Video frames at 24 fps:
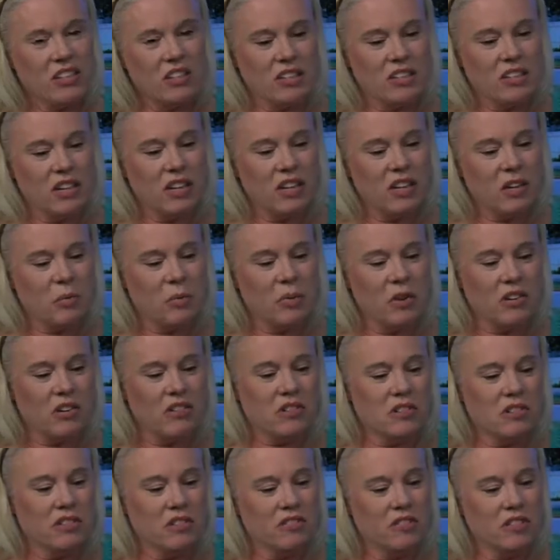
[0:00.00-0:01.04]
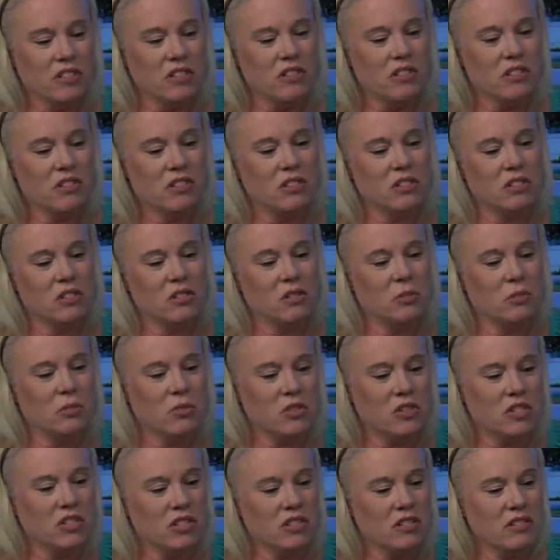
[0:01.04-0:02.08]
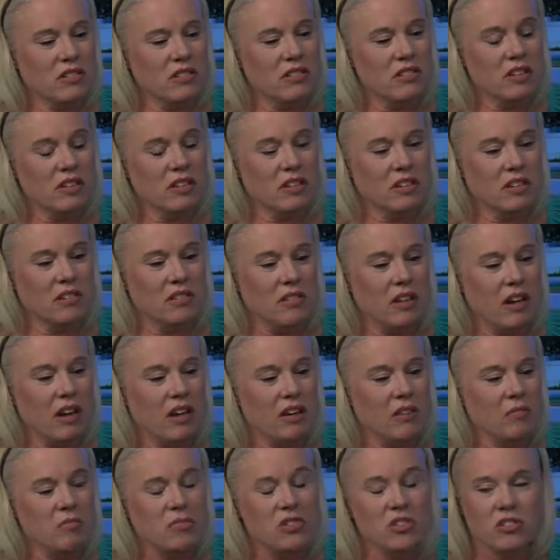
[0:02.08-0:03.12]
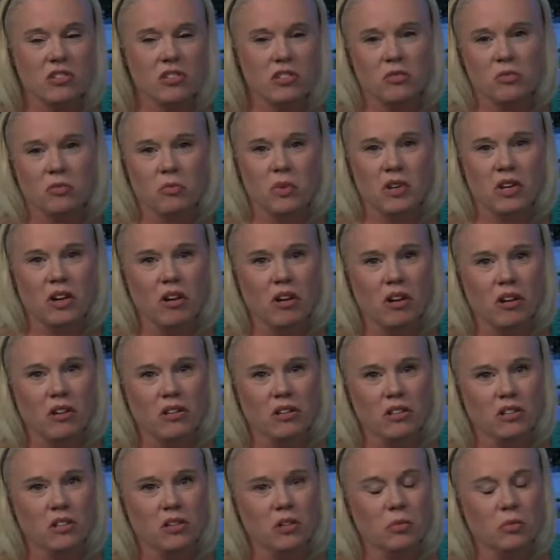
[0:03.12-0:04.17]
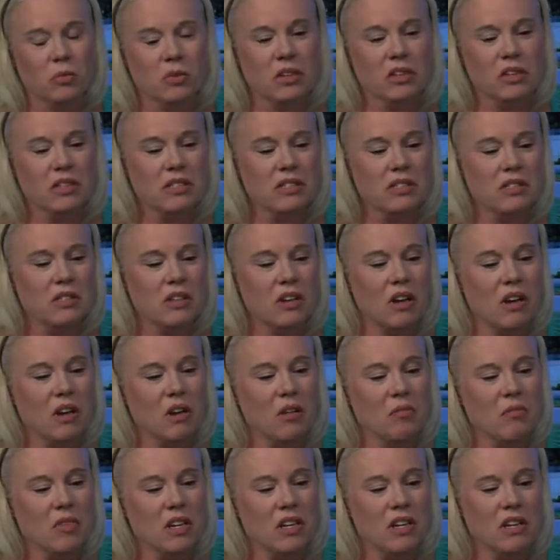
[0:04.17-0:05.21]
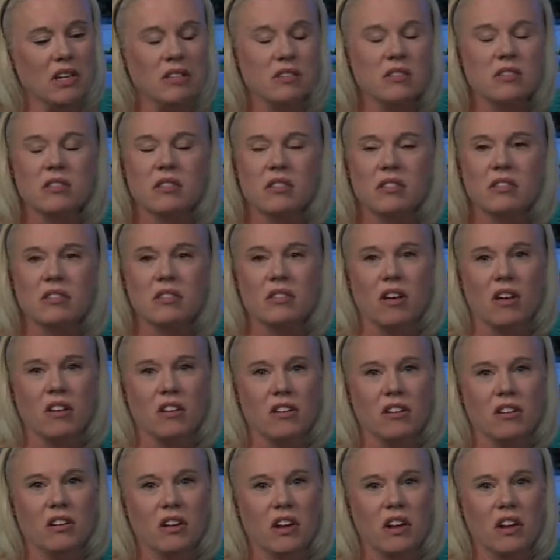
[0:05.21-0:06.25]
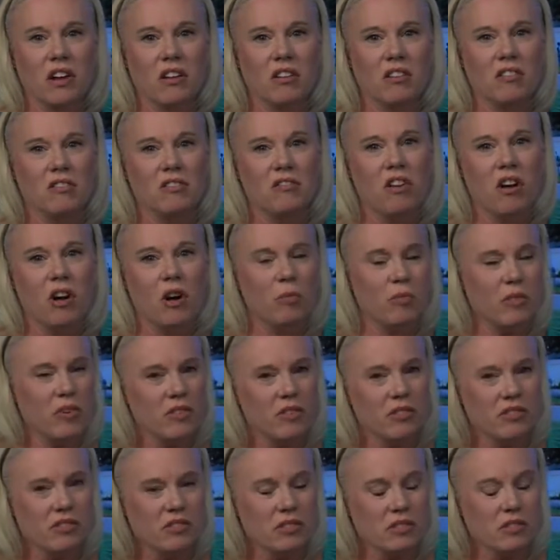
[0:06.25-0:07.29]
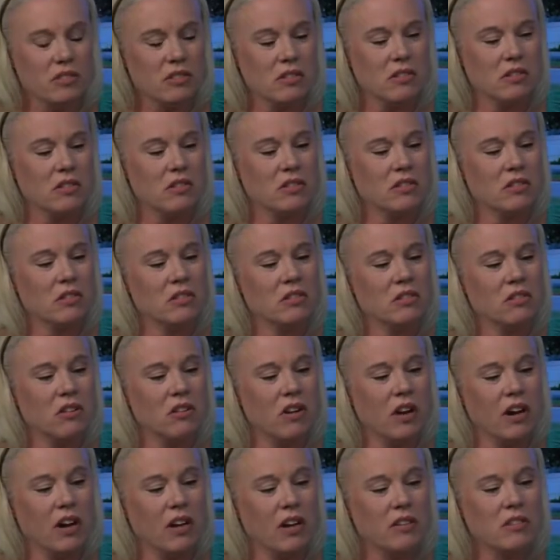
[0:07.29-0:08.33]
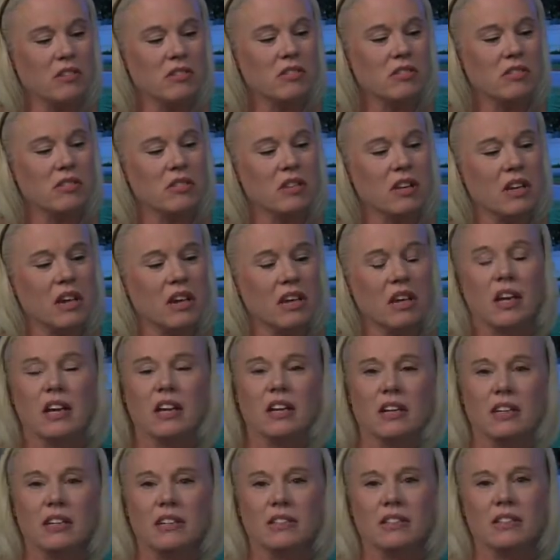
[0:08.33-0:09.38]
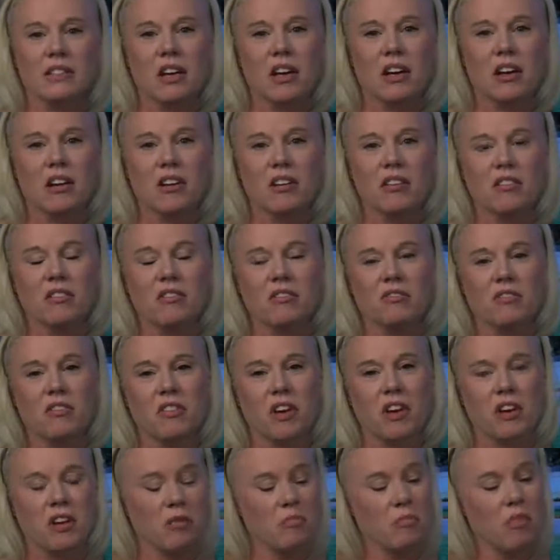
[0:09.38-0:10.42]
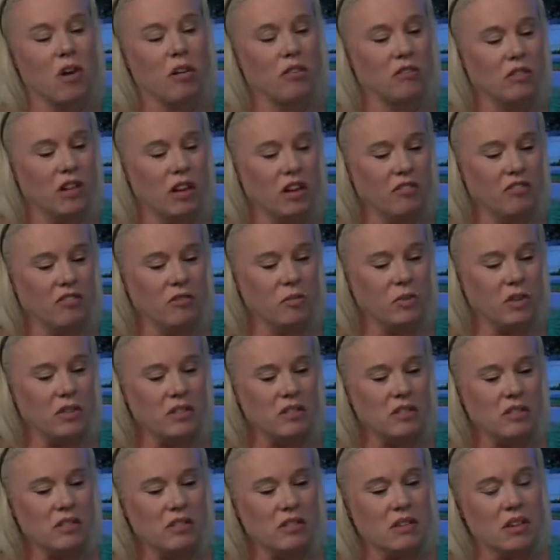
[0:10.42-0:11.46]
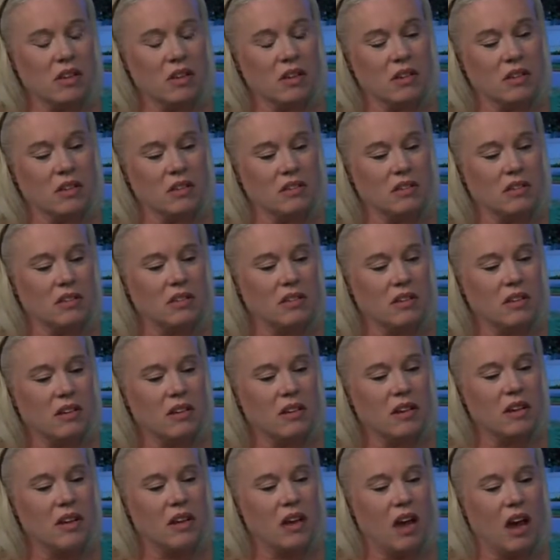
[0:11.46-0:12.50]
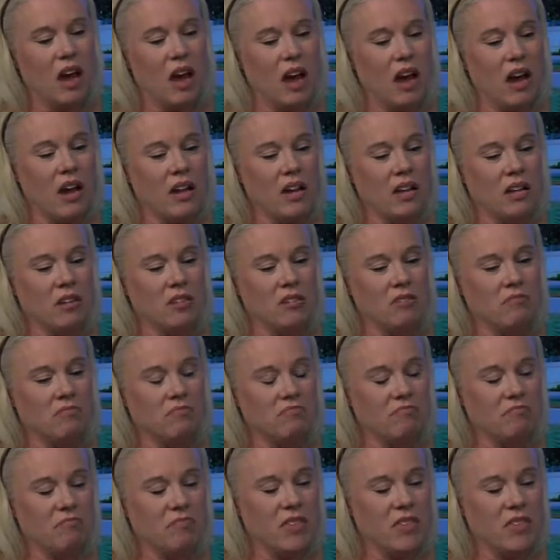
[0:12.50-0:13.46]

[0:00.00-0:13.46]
take a personal offense to abortions, and I'm sure we all do, but it is the slaughter of our brothers and sisters in Christ and of our loved ones, and it